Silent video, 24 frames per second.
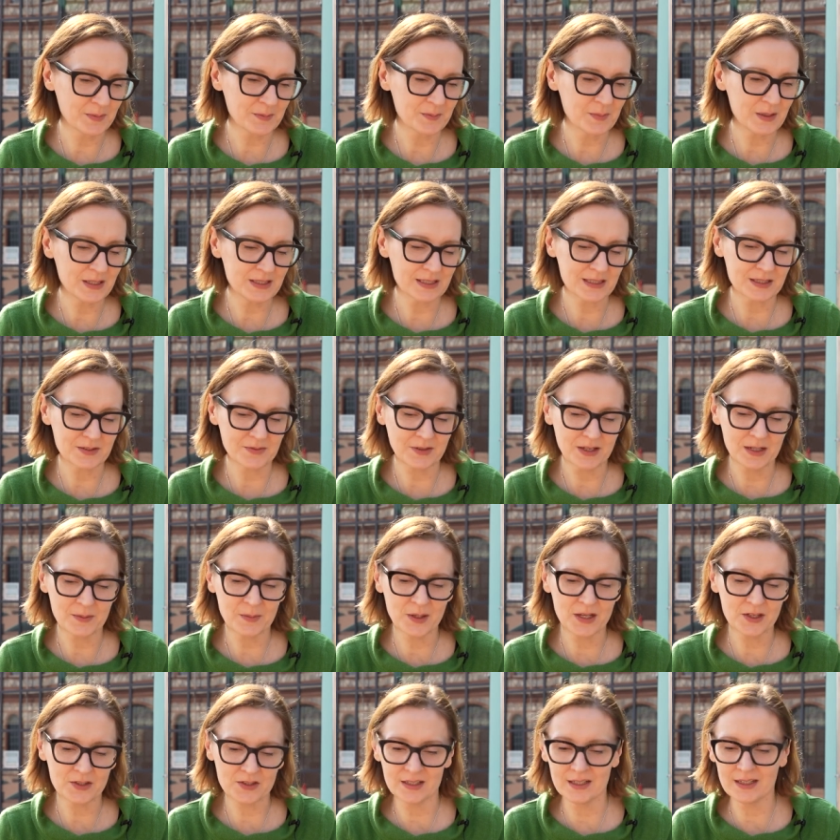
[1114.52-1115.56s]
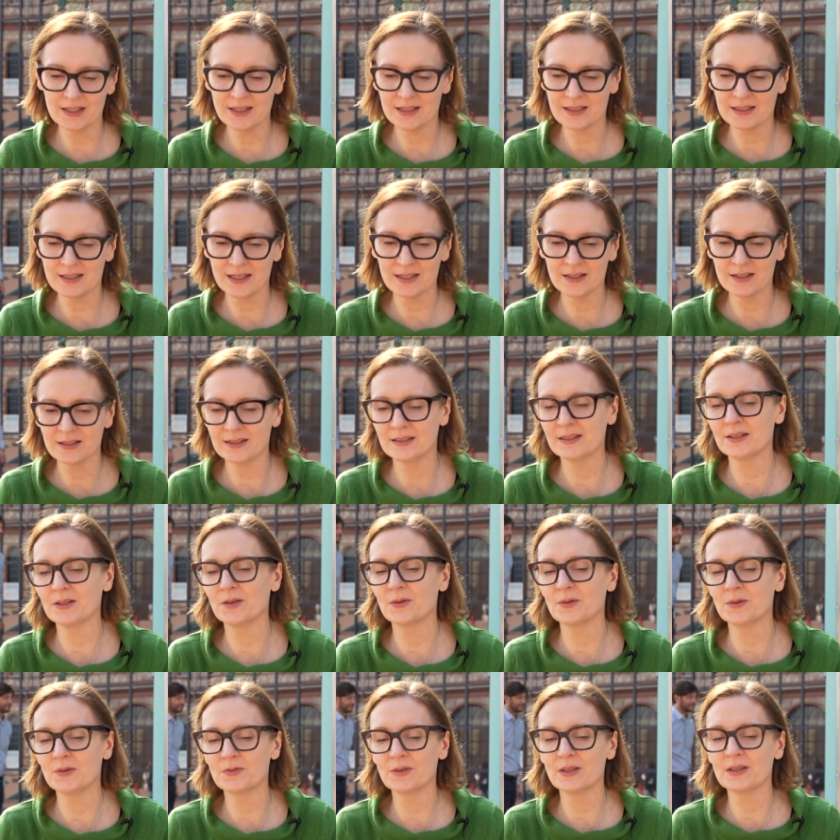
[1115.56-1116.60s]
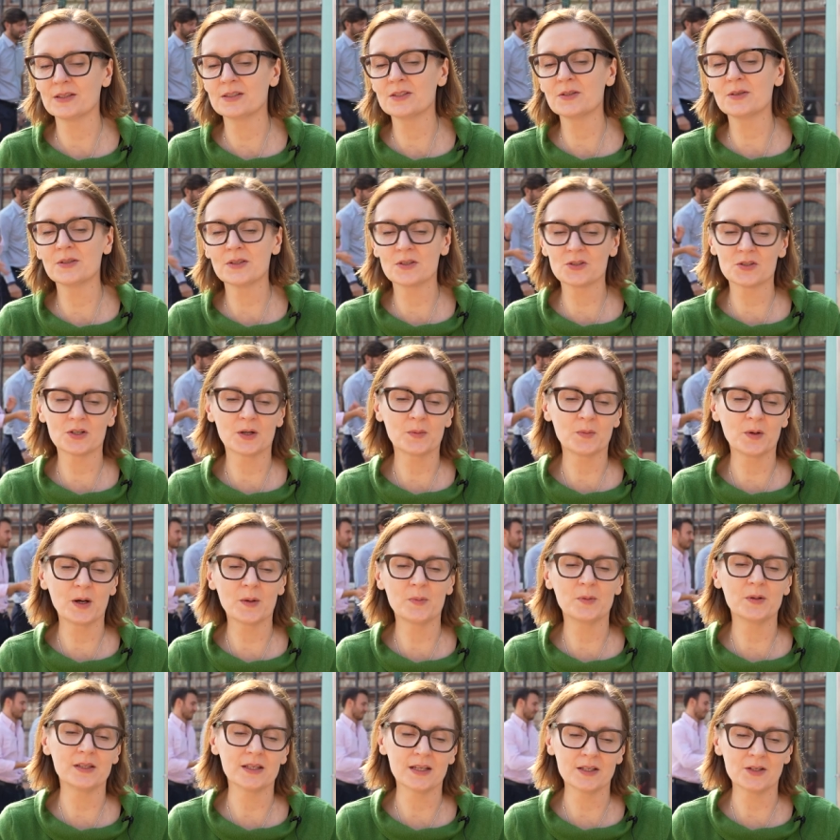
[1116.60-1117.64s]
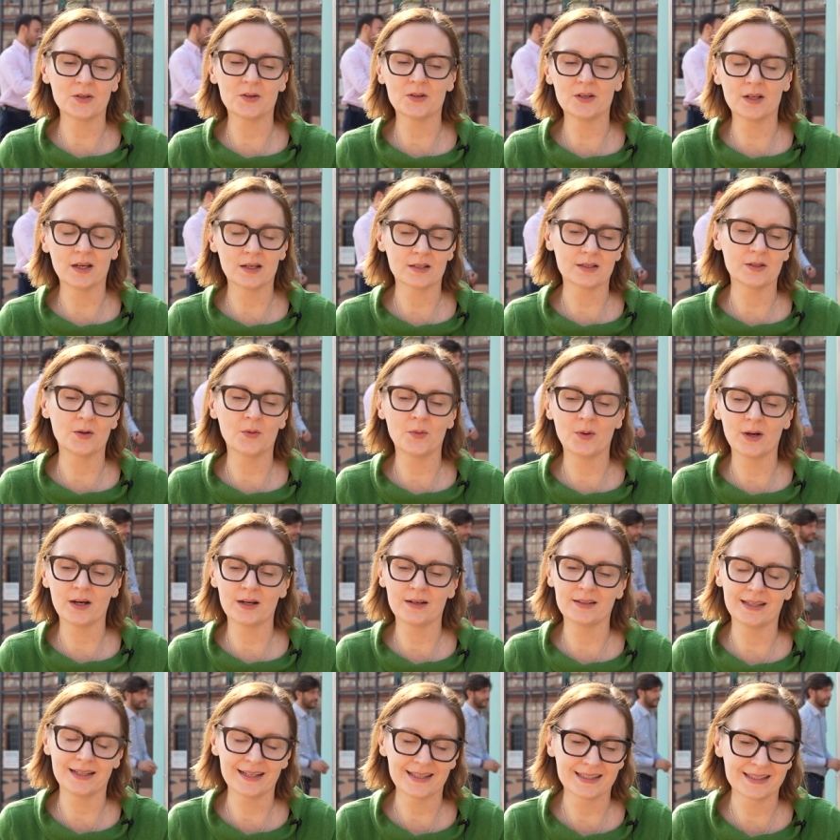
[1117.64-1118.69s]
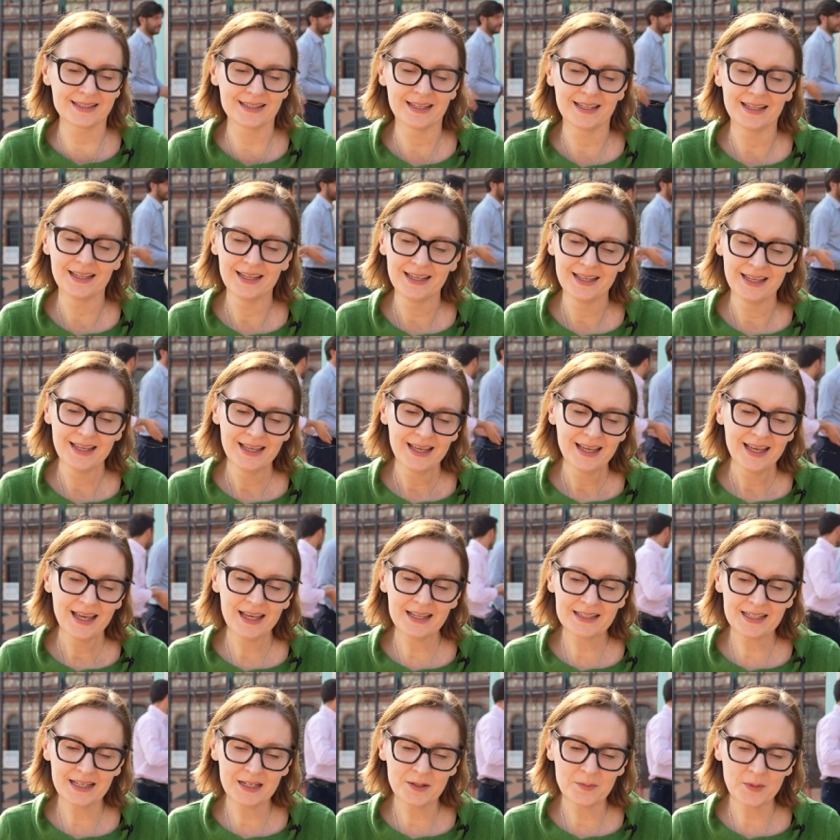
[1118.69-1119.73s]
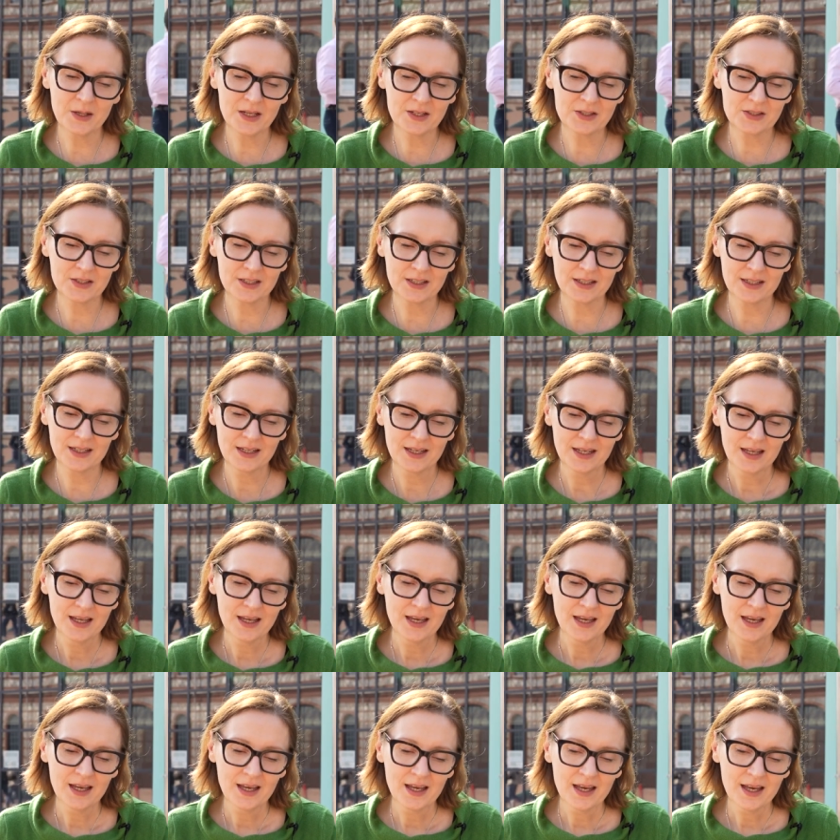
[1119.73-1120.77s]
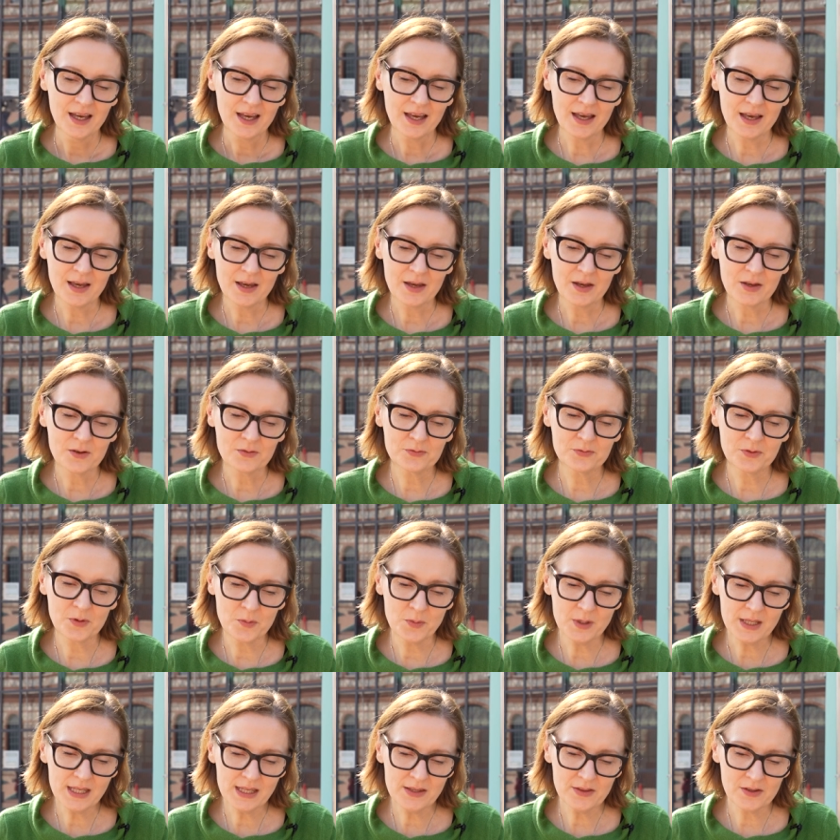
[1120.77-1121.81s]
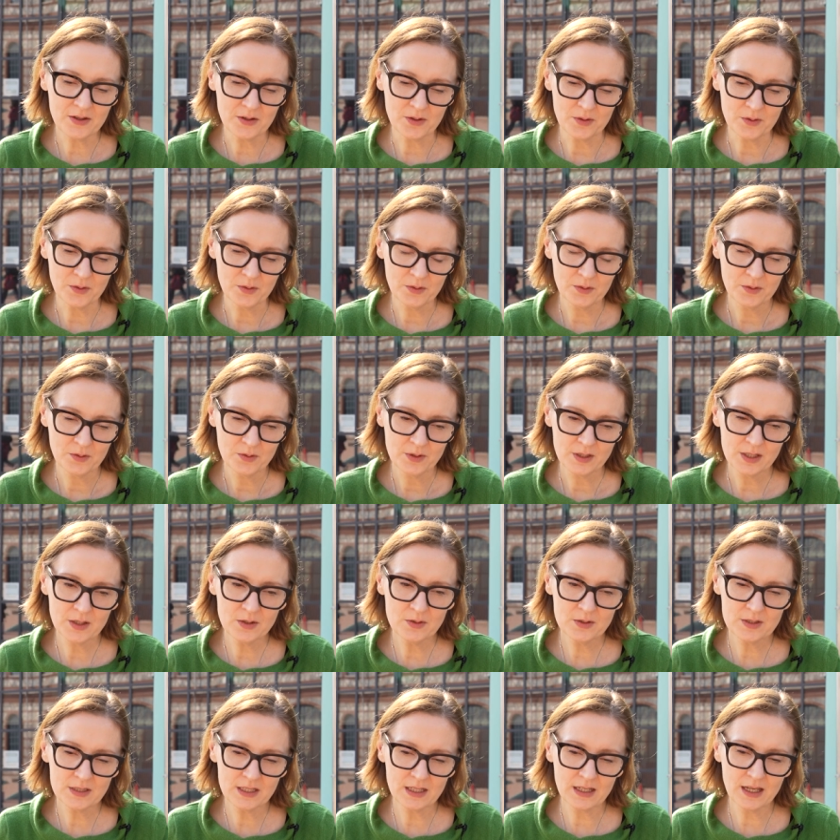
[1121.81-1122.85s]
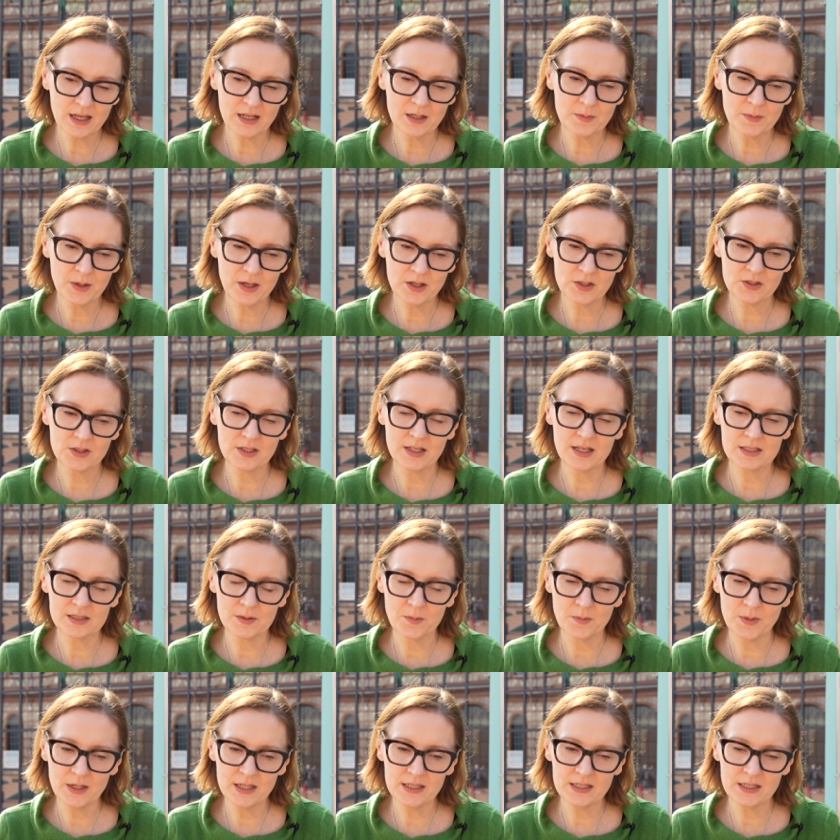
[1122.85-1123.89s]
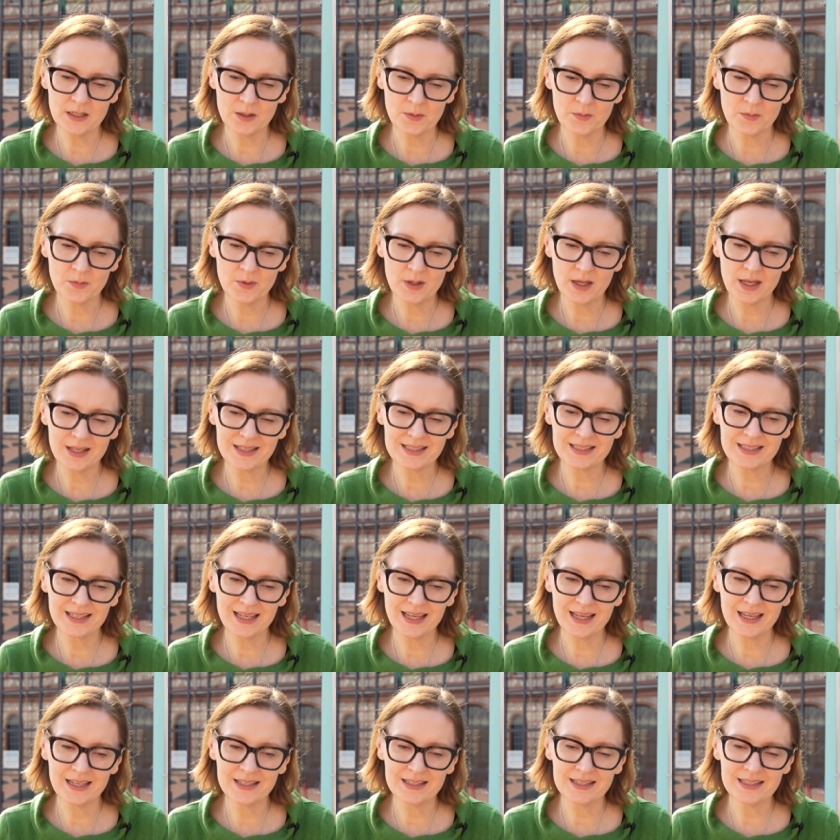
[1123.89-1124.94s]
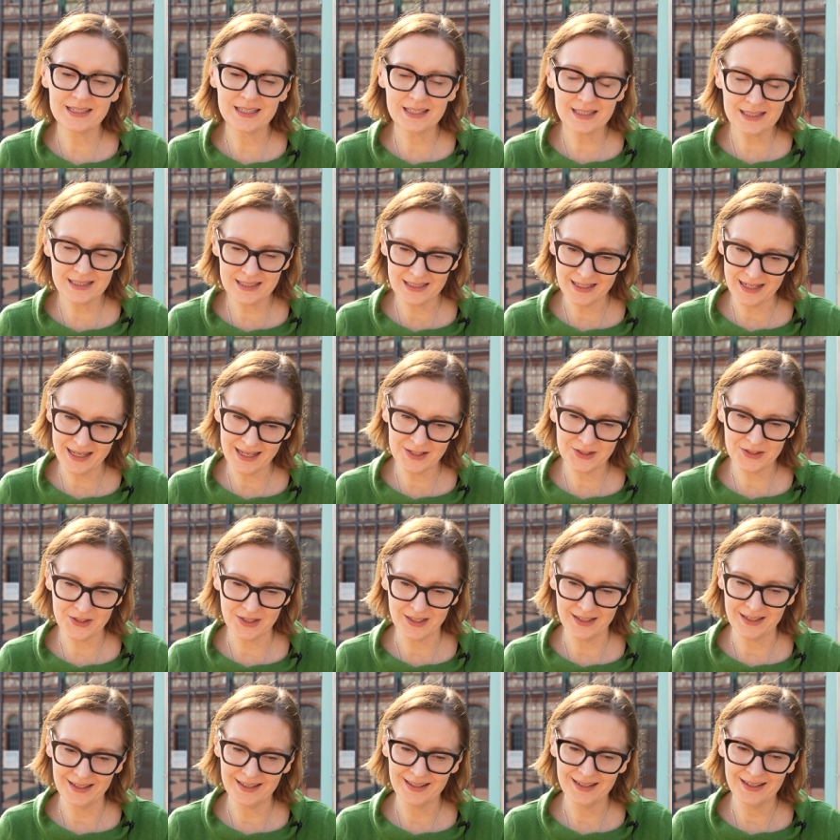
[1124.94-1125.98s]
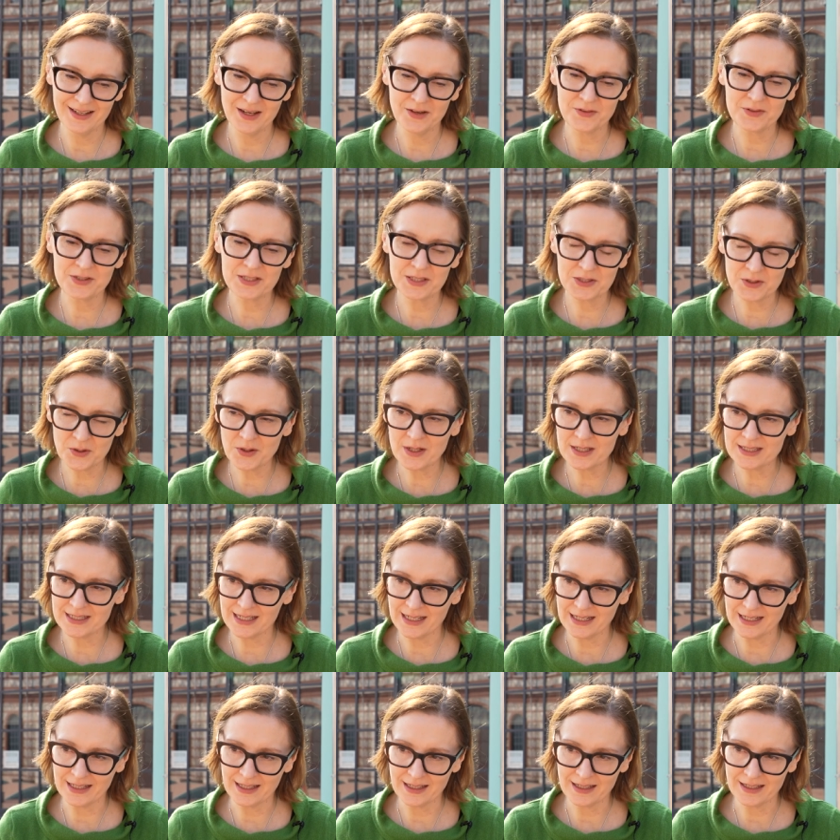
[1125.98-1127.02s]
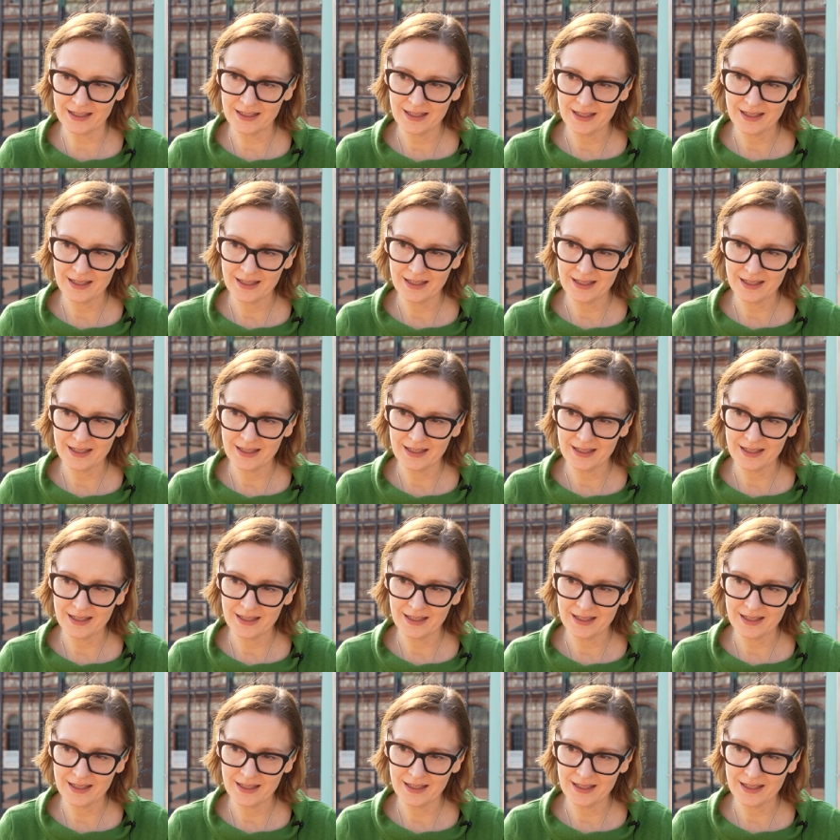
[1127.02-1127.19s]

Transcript: pieces of animation in it, and, you know, if they do their job properly, then you're not aware that it's animation. For me though, using animation as a medium, it's a distillation of storytelling